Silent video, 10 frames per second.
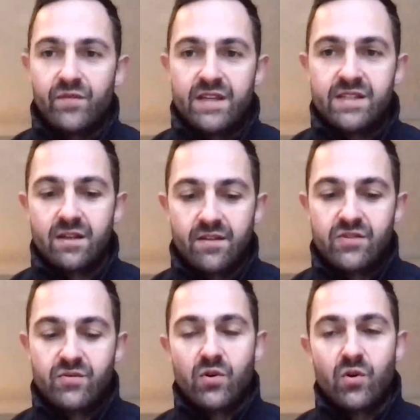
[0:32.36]

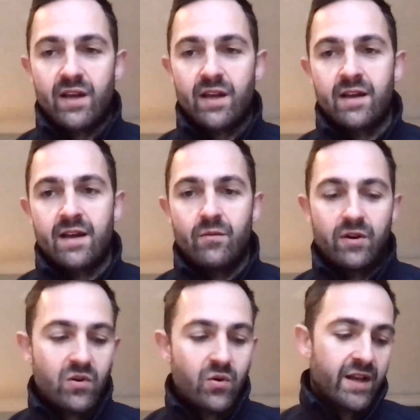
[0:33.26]
This recording,
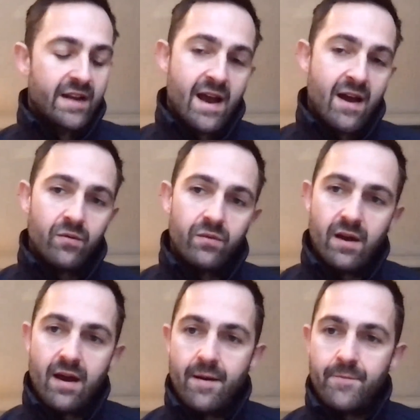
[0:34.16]
we're recording it now
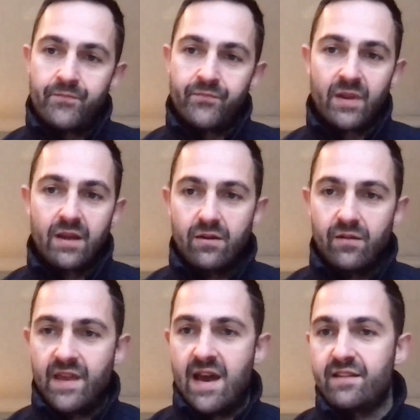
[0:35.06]
on
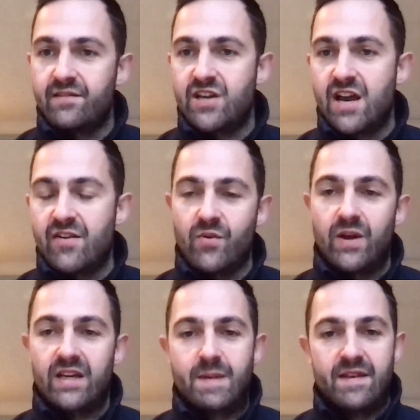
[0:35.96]
the 8th of January.
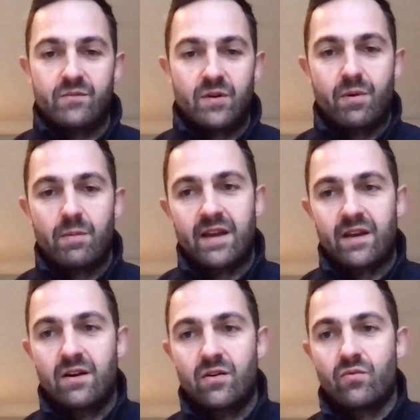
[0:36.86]
We expect that we're probably
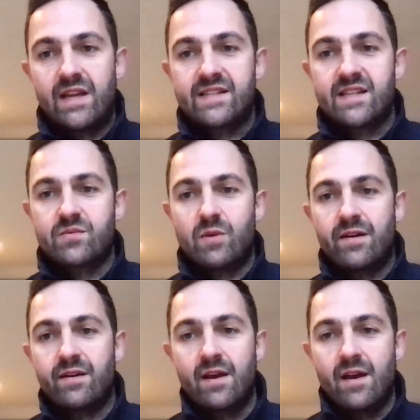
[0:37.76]
going to release this
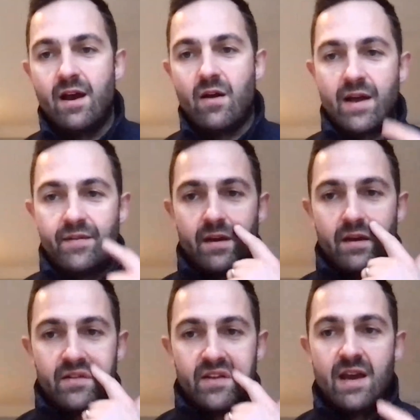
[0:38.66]
one around
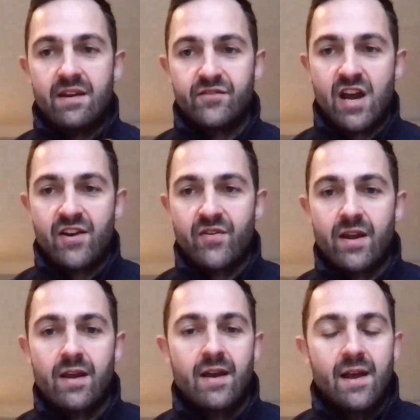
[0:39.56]
the end of
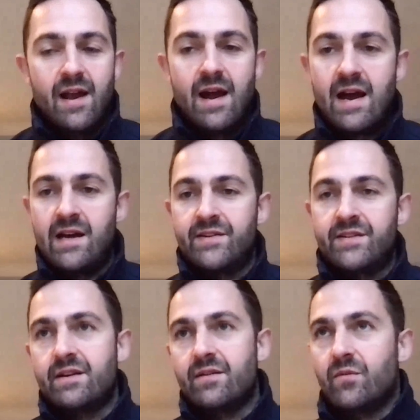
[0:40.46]
January.
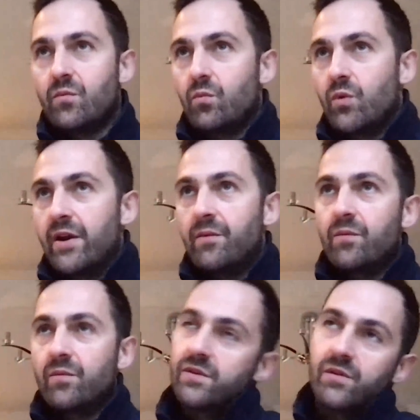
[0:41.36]
And
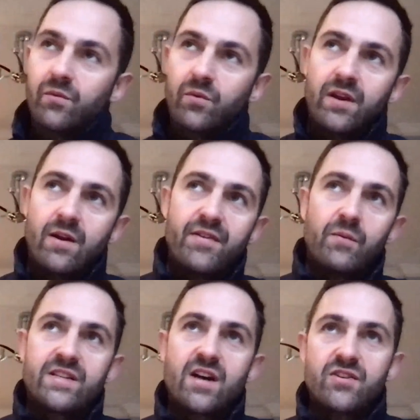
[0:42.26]
I
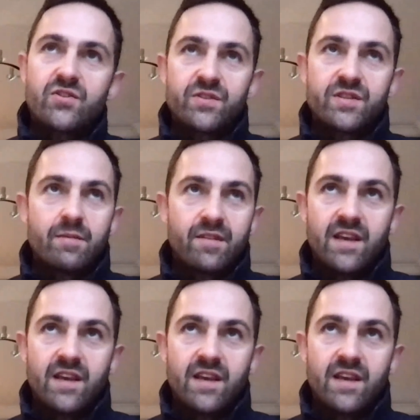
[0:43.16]
think we touched on some of